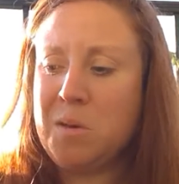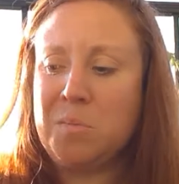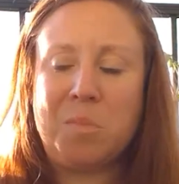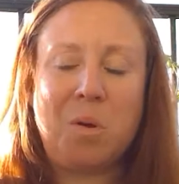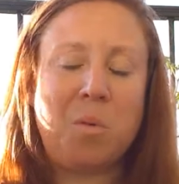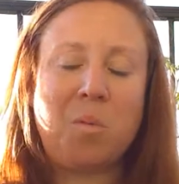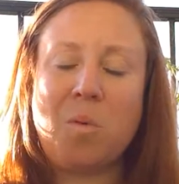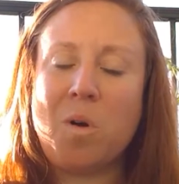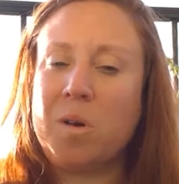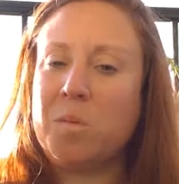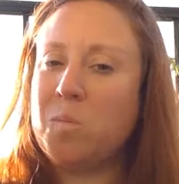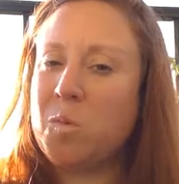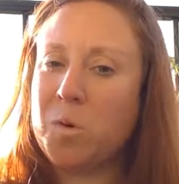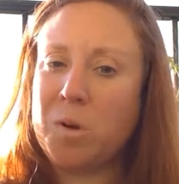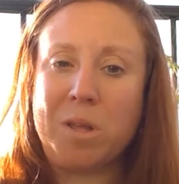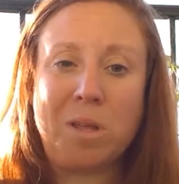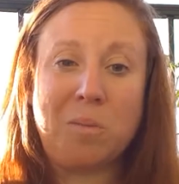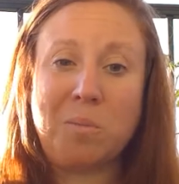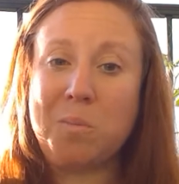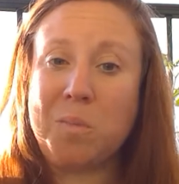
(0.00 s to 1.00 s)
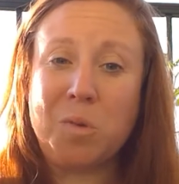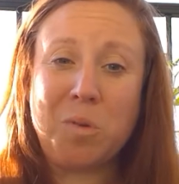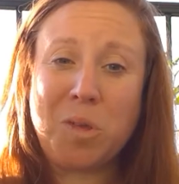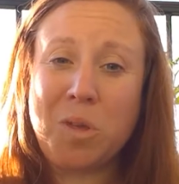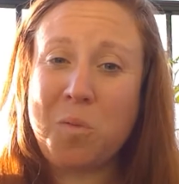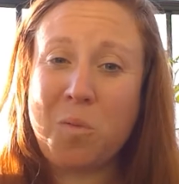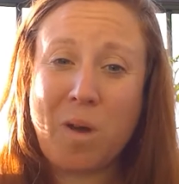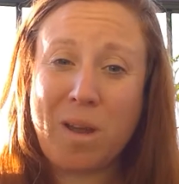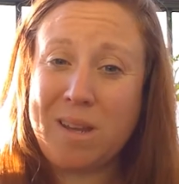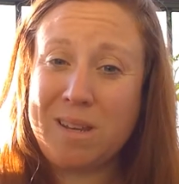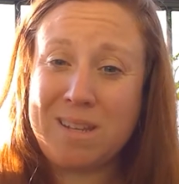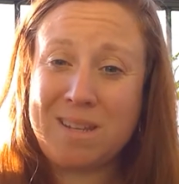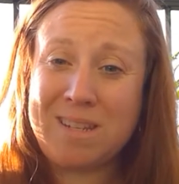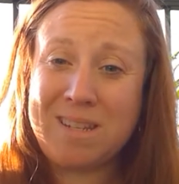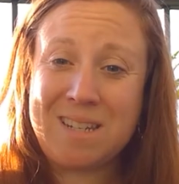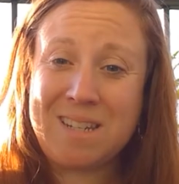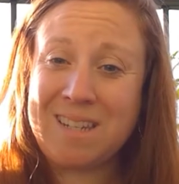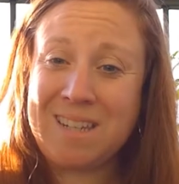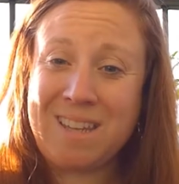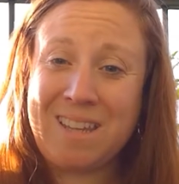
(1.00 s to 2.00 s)
But one morning, Milky White
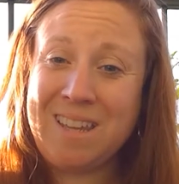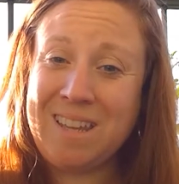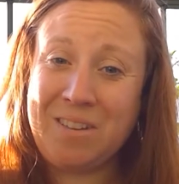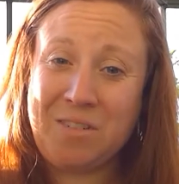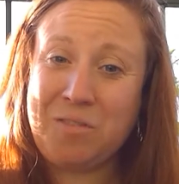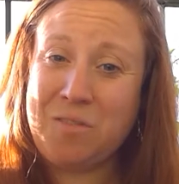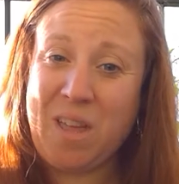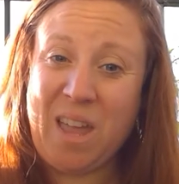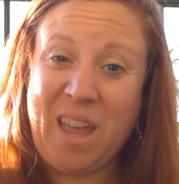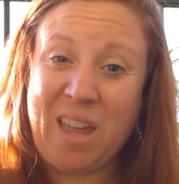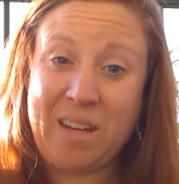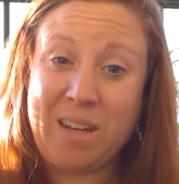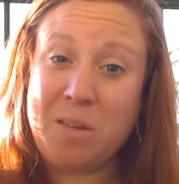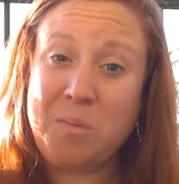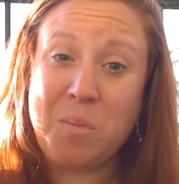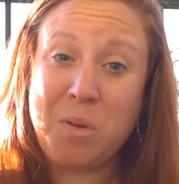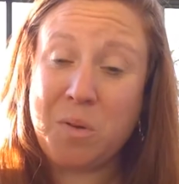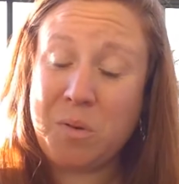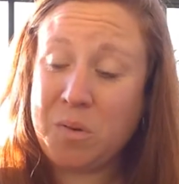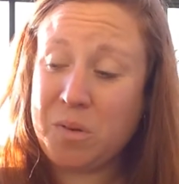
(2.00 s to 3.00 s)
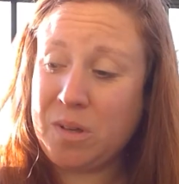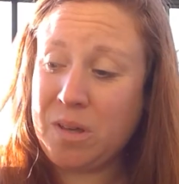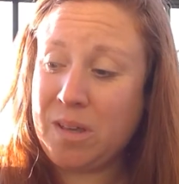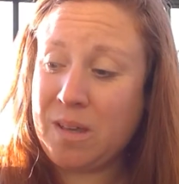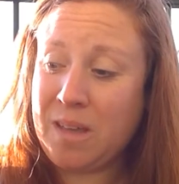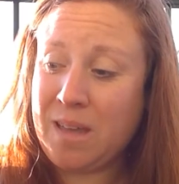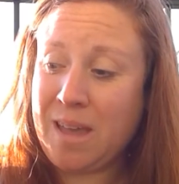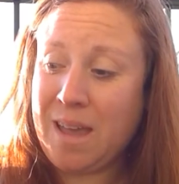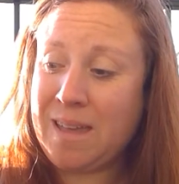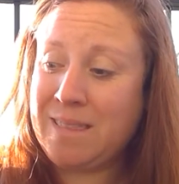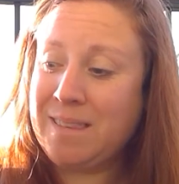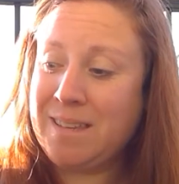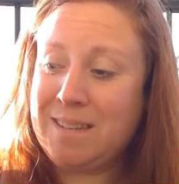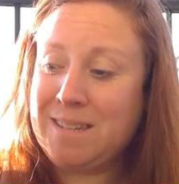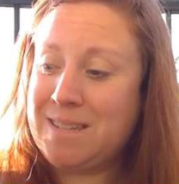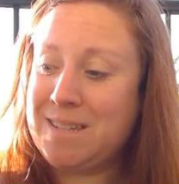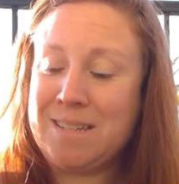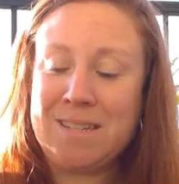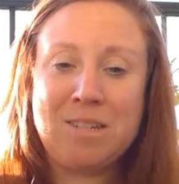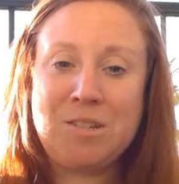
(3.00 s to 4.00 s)
didn't give any milk, and they
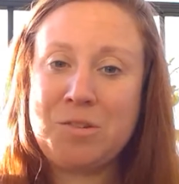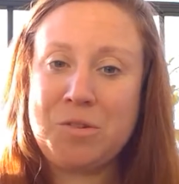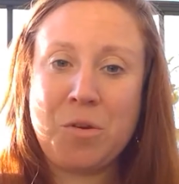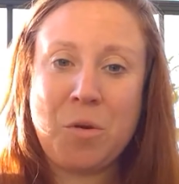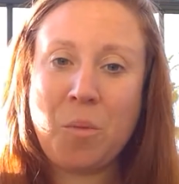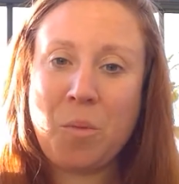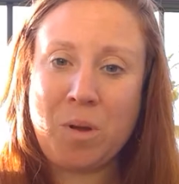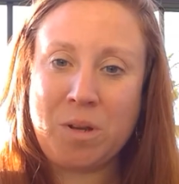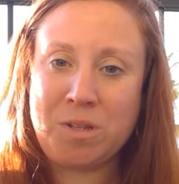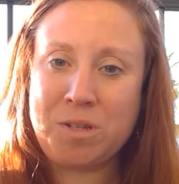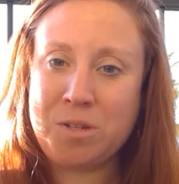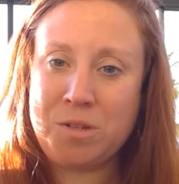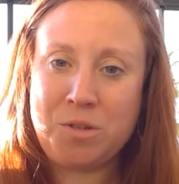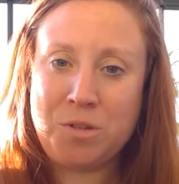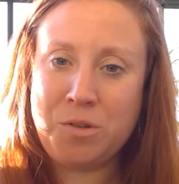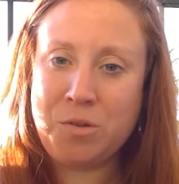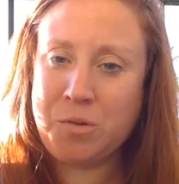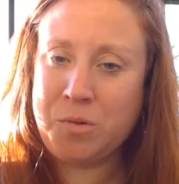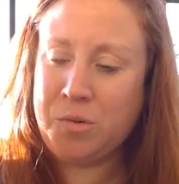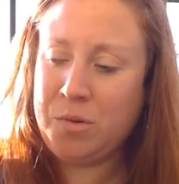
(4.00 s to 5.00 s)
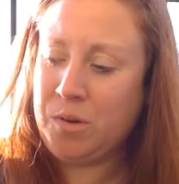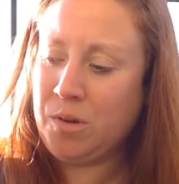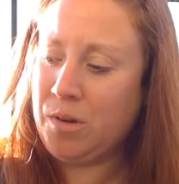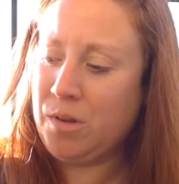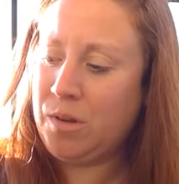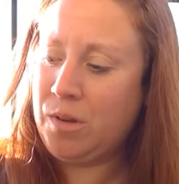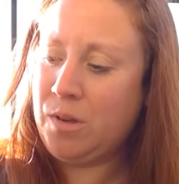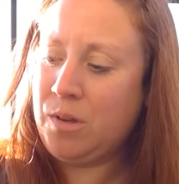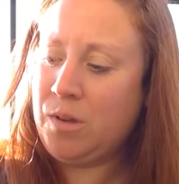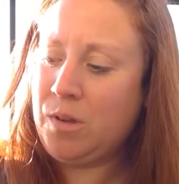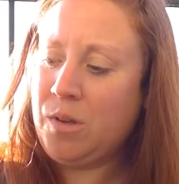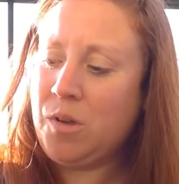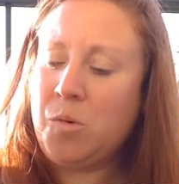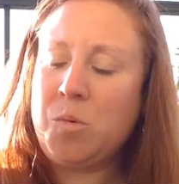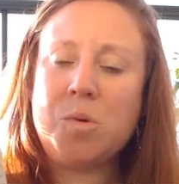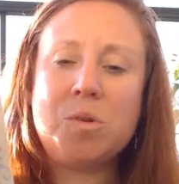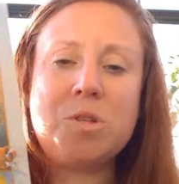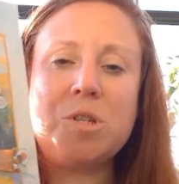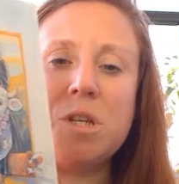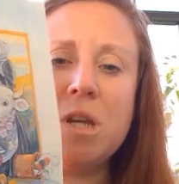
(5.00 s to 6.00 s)
didn't know what to do.
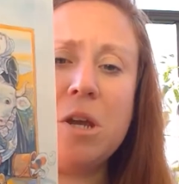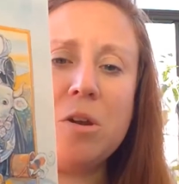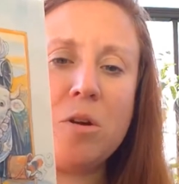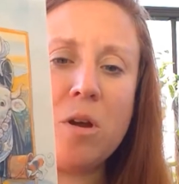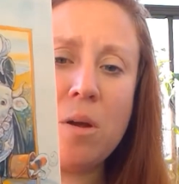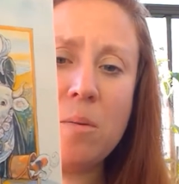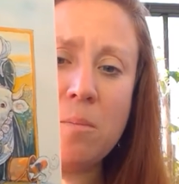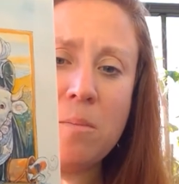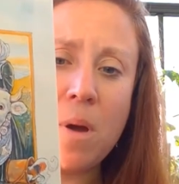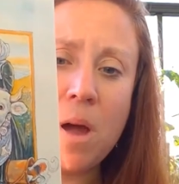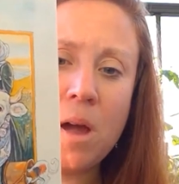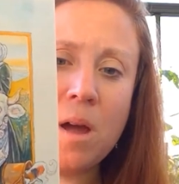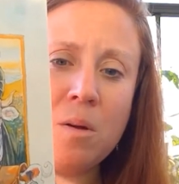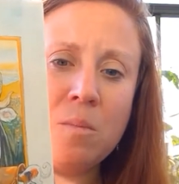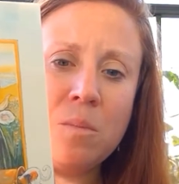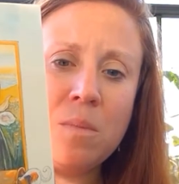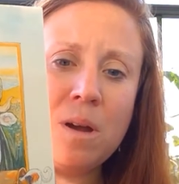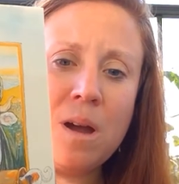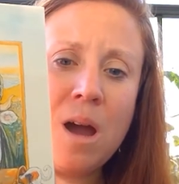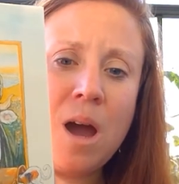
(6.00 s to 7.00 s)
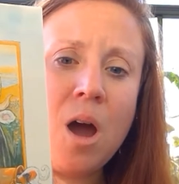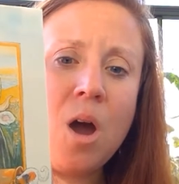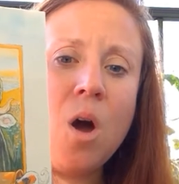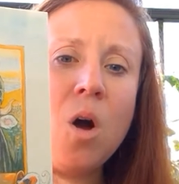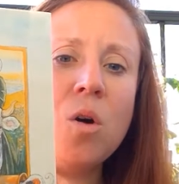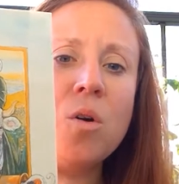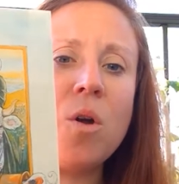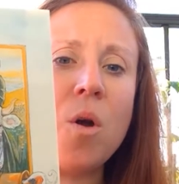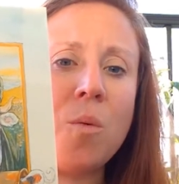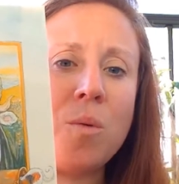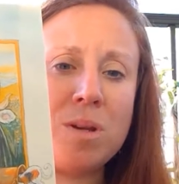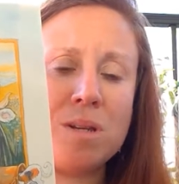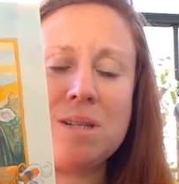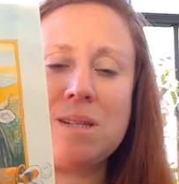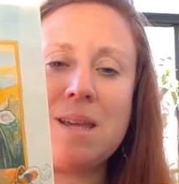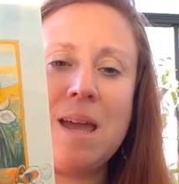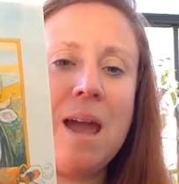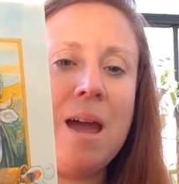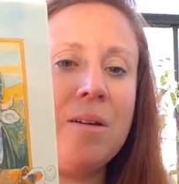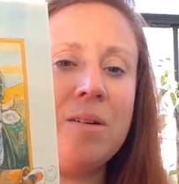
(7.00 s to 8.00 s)
Well, cheer up, Mom. I'll go into
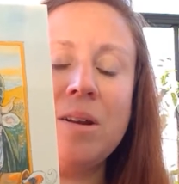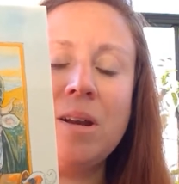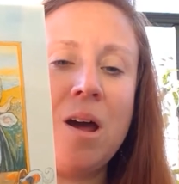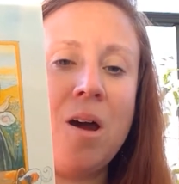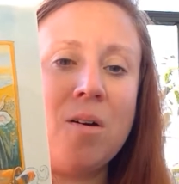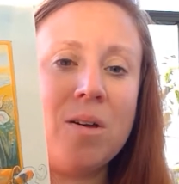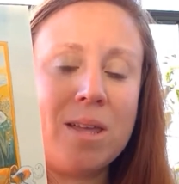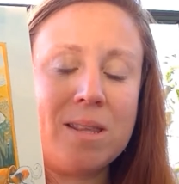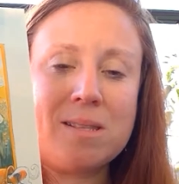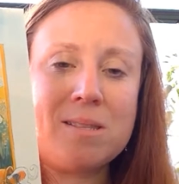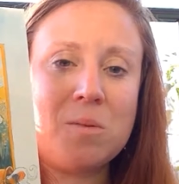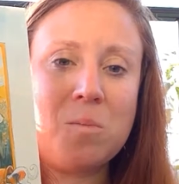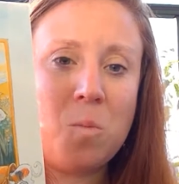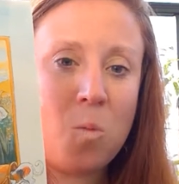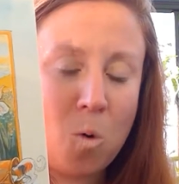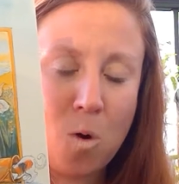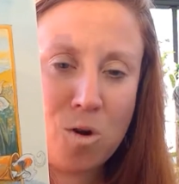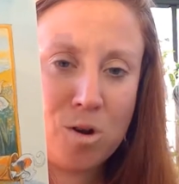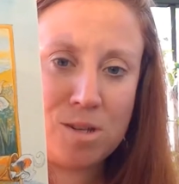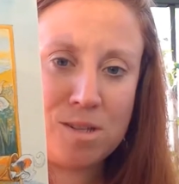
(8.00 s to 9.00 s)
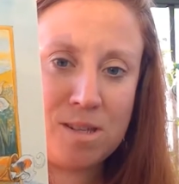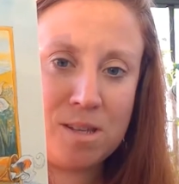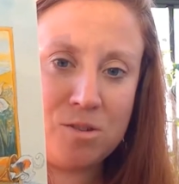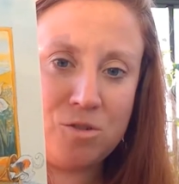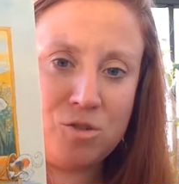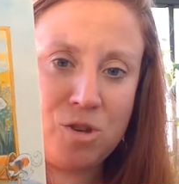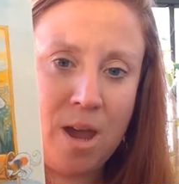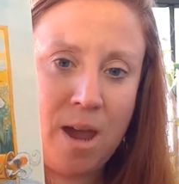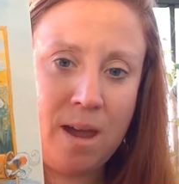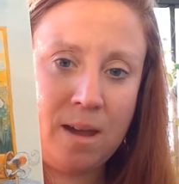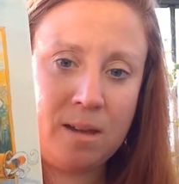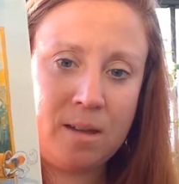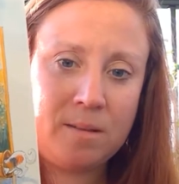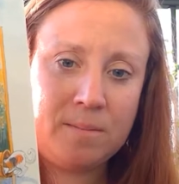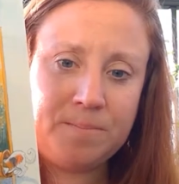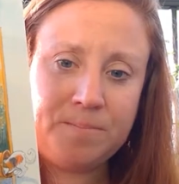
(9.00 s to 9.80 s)
town and I'll get some work, said Jack.